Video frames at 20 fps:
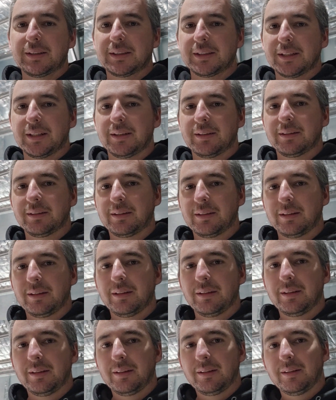So
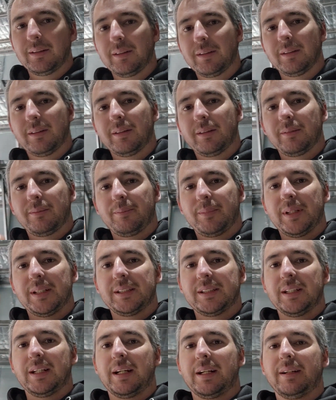
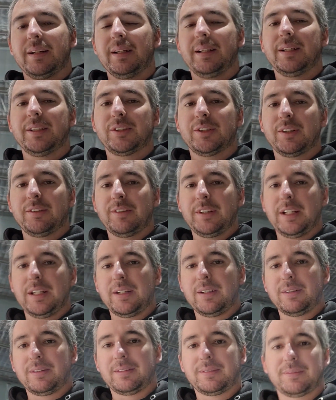peace out and enjoy the
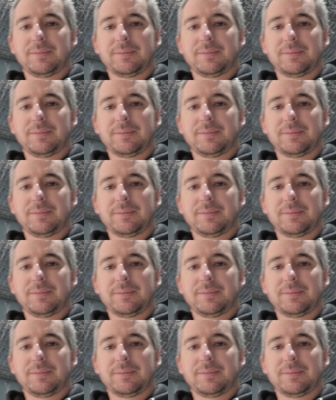video.